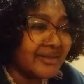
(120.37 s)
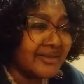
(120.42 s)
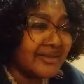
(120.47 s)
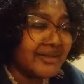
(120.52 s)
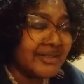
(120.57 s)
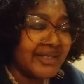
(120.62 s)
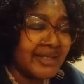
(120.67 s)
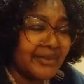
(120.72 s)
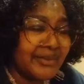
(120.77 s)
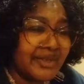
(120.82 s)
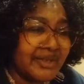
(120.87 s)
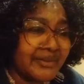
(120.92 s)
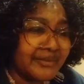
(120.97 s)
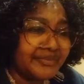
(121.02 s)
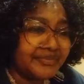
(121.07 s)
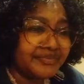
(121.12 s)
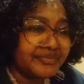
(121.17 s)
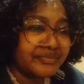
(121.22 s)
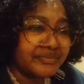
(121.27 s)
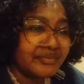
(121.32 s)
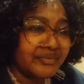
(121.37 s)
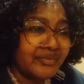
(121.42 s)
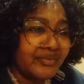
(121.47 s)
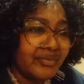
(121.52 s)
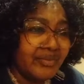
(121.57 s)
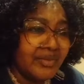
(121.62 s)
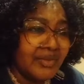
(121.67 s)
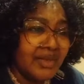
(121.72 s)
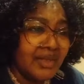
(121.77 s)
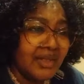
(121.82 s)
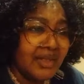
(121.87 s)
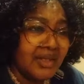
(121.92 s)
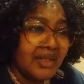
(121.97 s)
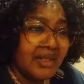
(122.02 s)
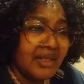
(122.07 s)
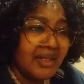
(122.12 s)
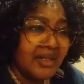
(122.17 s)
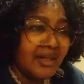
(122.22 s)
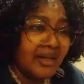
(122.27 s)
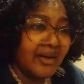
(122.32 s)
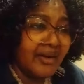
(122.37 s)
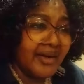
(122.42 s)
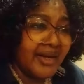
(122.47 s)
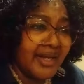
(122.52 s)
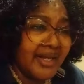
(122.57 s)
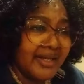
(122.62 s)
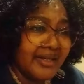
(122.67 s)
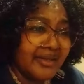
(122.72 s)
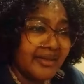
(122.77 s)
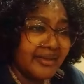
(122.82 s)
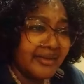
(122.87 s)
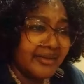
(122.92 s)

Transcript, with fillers: Dim it. All right?